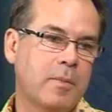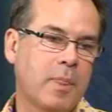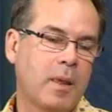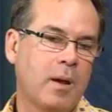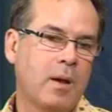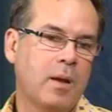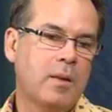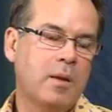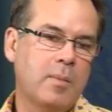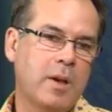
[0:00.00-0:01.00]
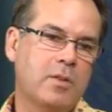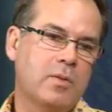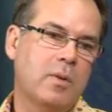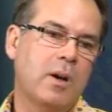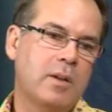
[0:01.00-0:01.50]
Mm-hmm. The thing about
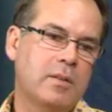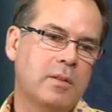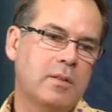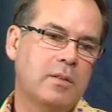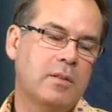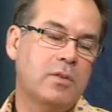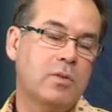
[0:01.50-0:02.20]
psoriasis is